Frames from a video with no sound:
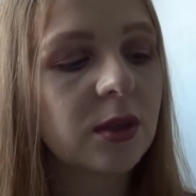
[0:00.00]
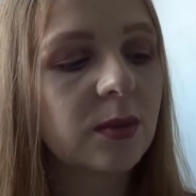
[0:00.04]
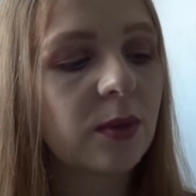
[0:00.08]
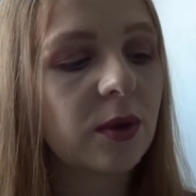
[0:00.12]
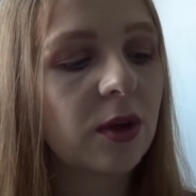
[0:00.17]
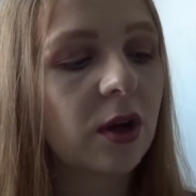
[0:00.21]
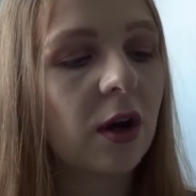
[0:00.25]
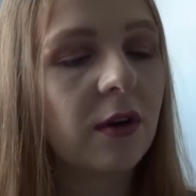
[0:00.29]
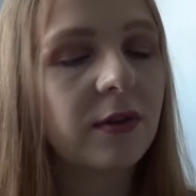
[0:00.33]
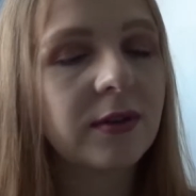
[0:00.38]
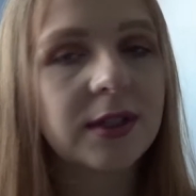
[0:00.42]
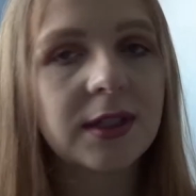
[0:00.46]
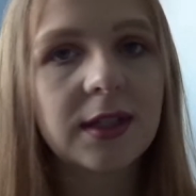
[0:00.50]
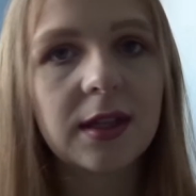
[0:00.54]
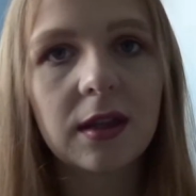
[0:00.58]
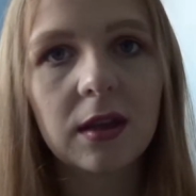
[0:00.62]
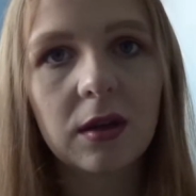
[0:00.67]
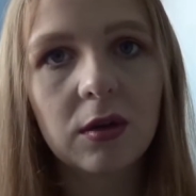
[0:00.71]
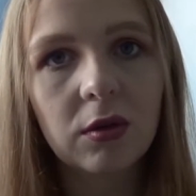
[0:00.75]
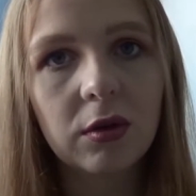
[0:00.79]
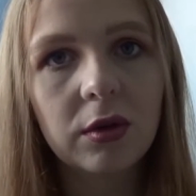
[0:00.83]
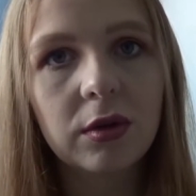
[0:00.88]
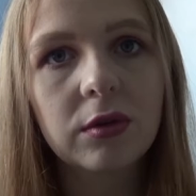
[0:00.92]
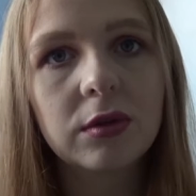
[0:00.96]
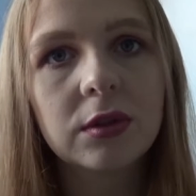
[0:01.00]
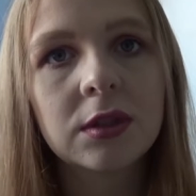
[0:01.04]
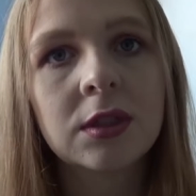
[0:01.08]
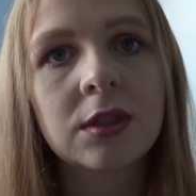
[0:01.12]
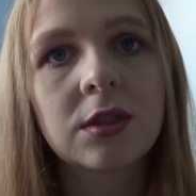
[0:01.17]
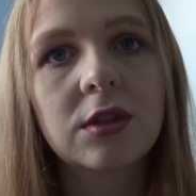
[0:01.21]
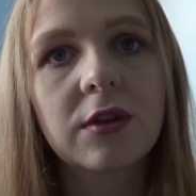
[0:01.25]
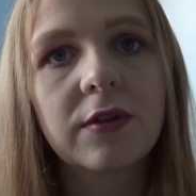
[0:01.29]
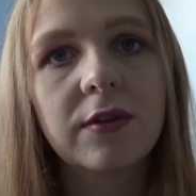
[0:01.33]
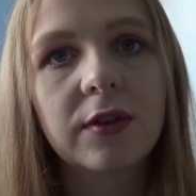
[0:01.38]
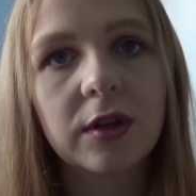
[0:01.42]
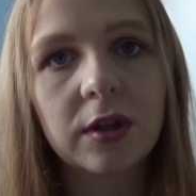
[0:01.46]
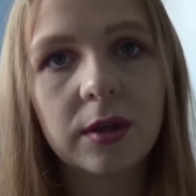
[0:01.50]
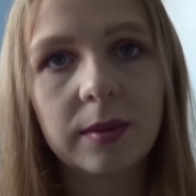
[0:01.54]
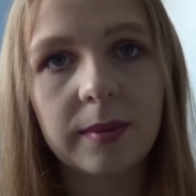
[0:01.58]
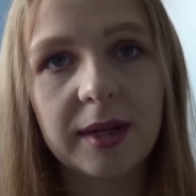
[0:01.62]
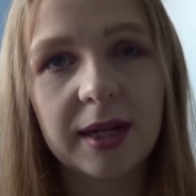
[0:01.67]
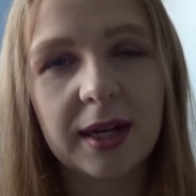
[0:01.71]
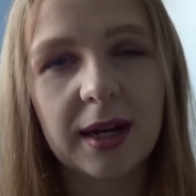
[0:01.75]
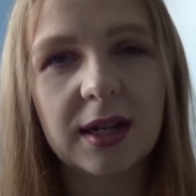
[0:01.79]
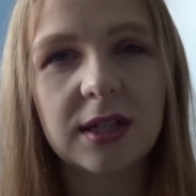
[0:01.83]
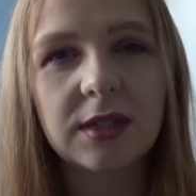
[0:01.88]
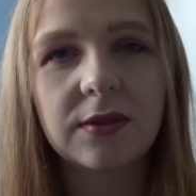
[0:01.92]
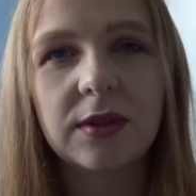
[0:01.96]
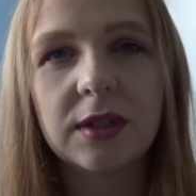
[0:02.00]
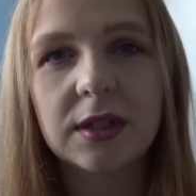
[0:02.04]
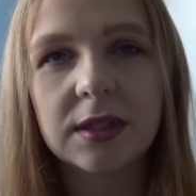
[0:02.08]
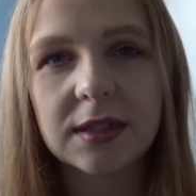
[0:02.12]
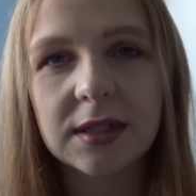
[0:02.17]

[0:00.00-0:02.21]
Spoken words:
but obviously the oils and stuff are going to be nice for your